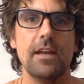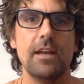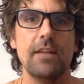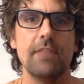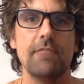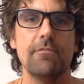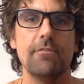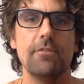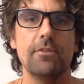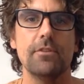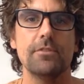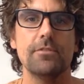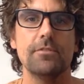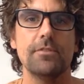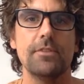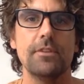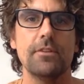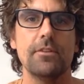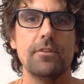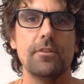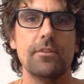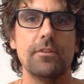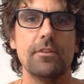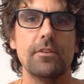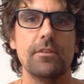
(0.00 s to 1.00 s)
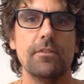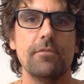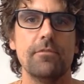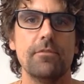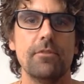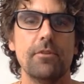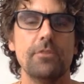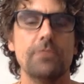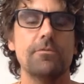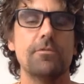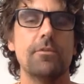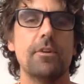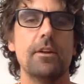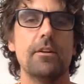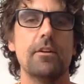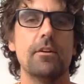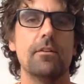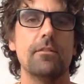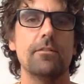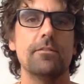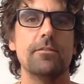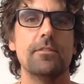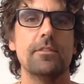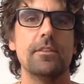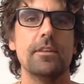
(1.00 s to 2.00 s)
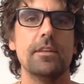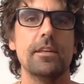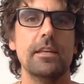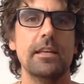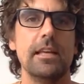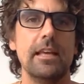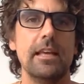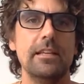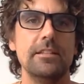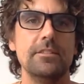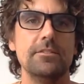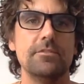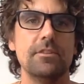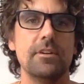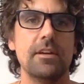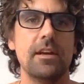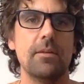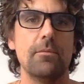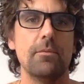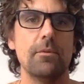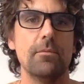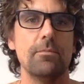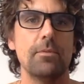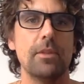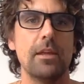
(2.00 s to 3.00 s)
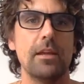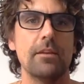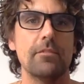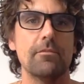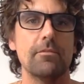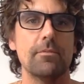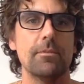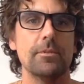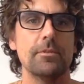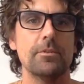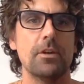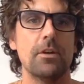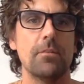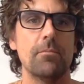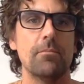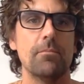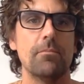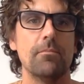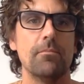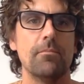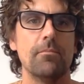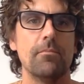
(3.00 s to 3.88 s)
and first finger on the first fret of the E string, and we're playing it from the top,